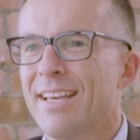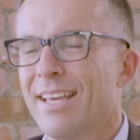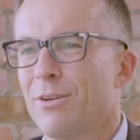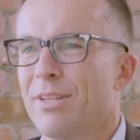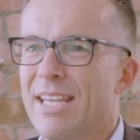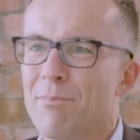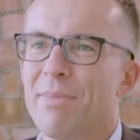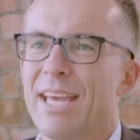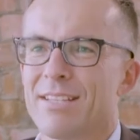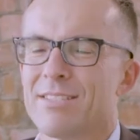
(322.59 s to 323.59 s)
And on the
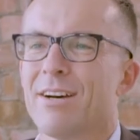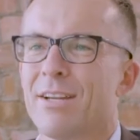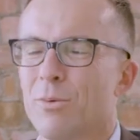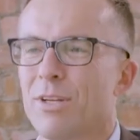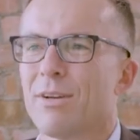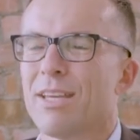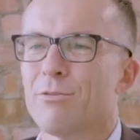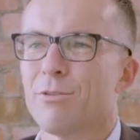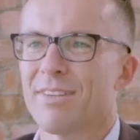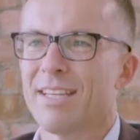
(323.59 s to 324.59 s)
impact side, we're looking
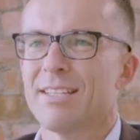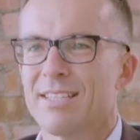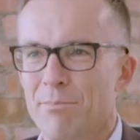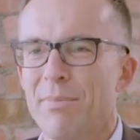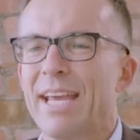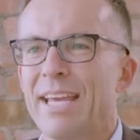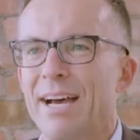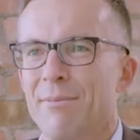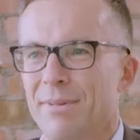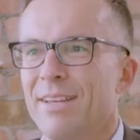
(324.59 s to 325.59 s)
for things that back
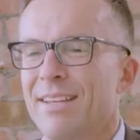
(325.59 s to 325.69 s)
up